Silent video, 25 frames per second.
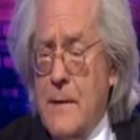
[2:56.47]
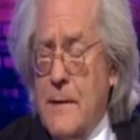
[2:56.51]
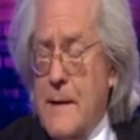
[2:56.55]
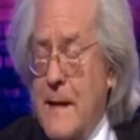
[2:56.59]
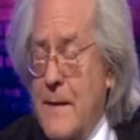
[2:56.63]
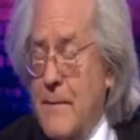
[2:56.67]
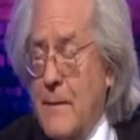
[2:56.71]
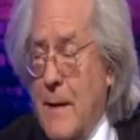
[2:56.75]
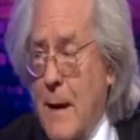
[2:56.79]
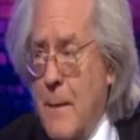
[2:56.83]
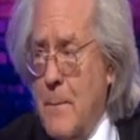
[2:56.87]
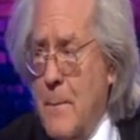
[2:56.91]

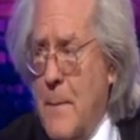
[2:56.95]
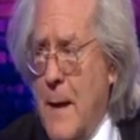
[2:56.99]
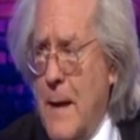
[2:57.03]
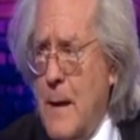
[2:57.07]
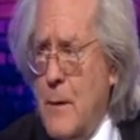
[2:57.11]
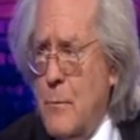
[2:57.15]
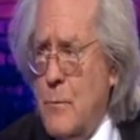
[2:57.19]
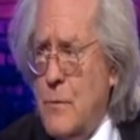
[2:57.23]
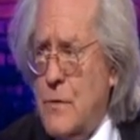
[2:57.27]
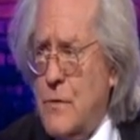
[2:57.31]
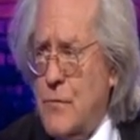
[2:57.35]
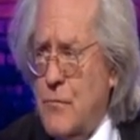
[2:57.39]
Leave
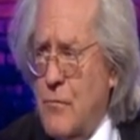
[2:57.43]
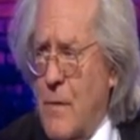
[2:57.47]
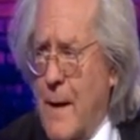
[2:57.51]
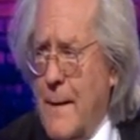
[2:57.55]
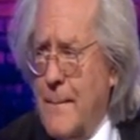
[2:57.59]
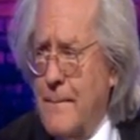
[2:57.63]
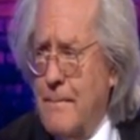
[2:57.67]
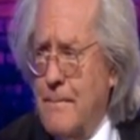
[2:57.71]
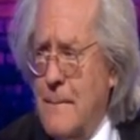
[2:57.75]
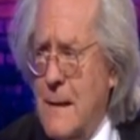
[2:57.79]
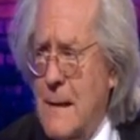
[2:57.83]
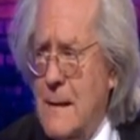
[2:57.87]
campaign was
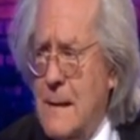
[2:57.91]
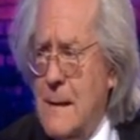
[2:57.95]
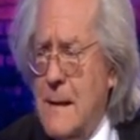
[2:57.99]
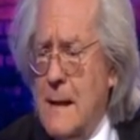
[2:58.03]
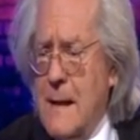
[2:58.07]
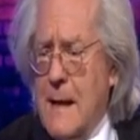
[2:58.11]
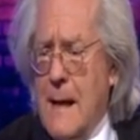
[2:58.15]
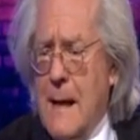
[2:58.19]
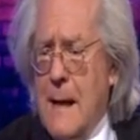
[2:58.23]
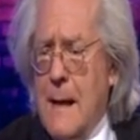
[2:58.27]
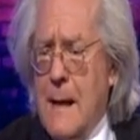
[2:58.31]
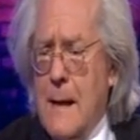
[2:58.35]
run,
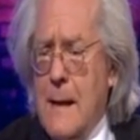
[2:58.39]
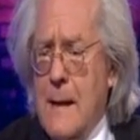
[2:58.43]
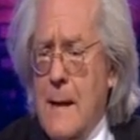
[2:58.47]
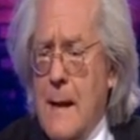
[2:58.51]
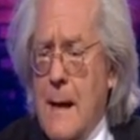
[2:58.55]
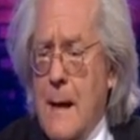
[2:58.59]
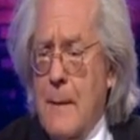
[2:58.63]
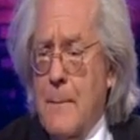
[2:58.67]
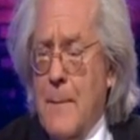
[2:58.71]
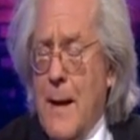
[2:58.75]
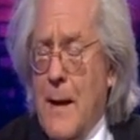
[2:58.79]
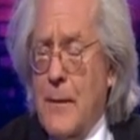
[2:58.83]

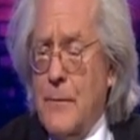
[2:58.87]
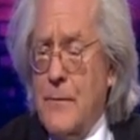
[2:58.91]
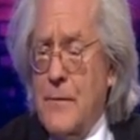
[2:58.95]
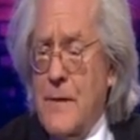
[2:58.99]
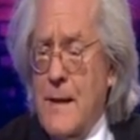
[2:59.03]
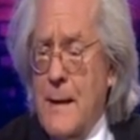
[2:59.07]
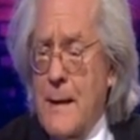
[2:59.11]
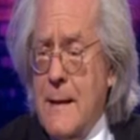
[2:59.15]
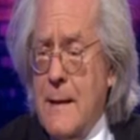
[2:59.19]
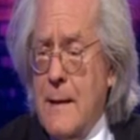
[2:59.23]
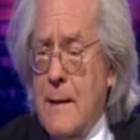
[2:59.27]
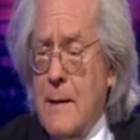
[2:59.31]
about
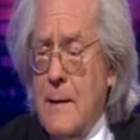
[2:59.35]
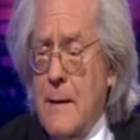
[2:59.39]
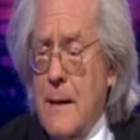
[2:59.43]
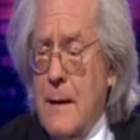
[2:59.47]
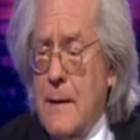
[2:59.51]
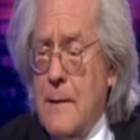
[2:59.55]
the